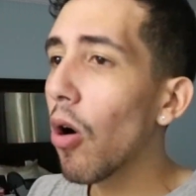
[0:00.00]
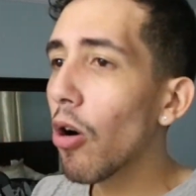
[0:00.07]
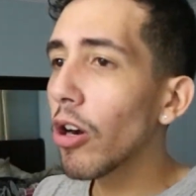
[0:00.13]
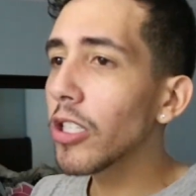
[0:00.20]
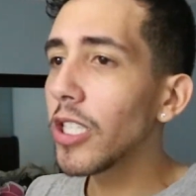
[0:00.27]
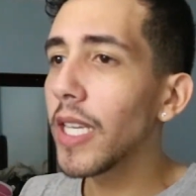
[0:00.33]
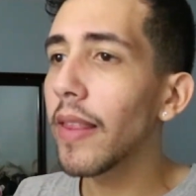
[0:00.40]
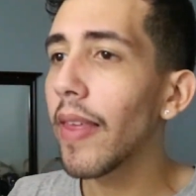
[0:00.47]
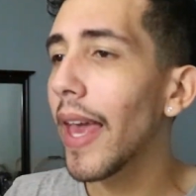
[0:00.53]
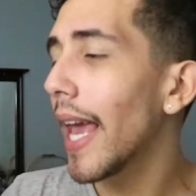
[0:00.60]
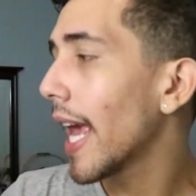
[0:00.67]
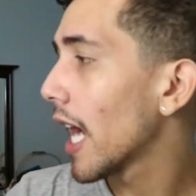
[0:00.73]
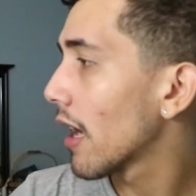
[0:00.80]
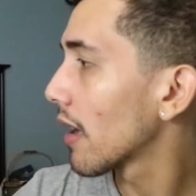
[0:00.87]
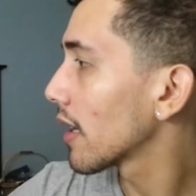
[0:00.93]
orgy
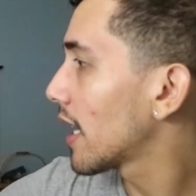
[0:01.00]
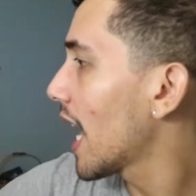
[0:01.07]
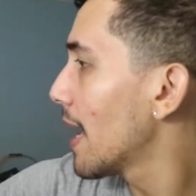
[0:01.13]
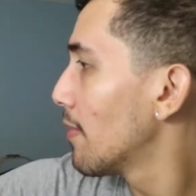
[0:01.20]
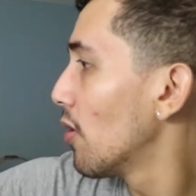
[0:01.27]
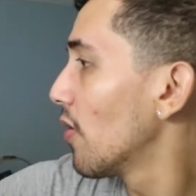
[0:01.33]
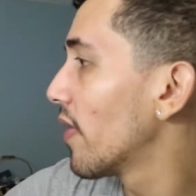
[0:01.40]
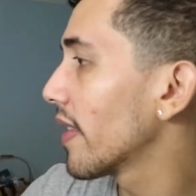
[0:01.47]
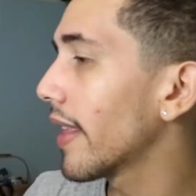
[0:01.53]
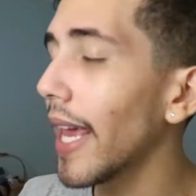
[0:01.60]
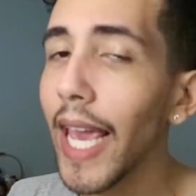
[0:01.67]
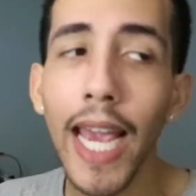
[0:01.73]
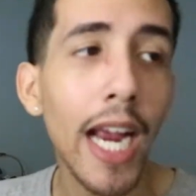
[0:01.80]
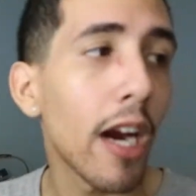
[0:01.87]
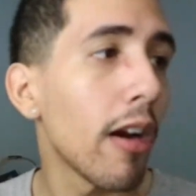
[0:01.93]
there, come over
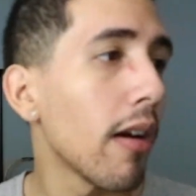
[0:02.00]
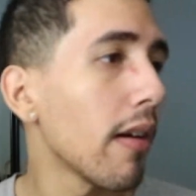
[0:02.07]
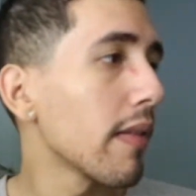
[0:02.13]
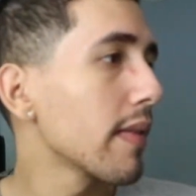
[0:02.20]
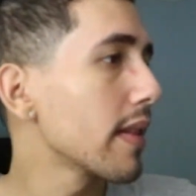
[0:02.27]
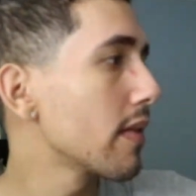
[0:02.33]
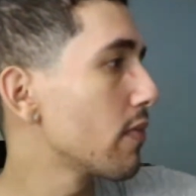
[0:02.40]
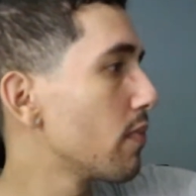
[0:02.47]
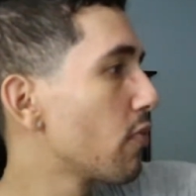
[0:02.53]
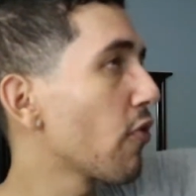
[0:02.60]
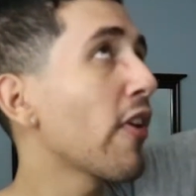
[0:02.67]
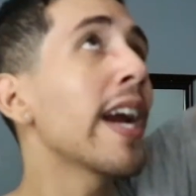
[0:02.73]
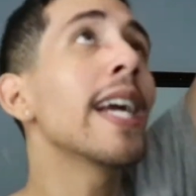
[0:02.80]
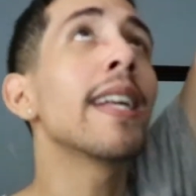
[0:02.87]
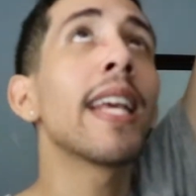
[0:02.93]
there,
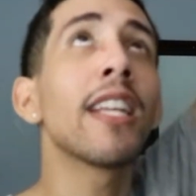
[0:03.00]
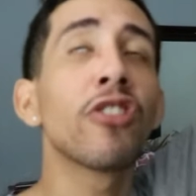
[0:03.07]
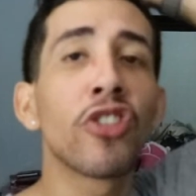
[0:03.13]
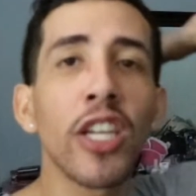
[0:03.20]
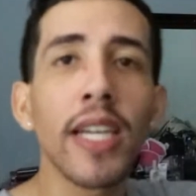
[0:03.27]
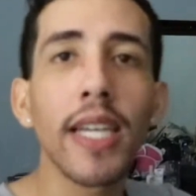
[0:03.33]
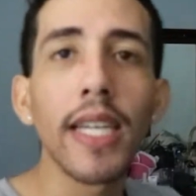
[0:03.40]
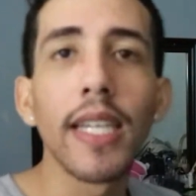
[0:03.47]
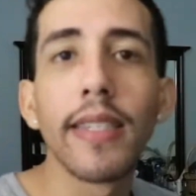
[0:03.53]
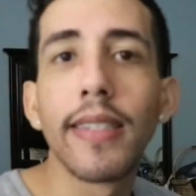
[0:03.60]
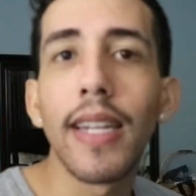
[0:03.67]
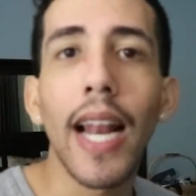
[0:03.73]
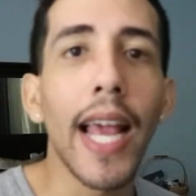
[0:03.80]
raining jizz.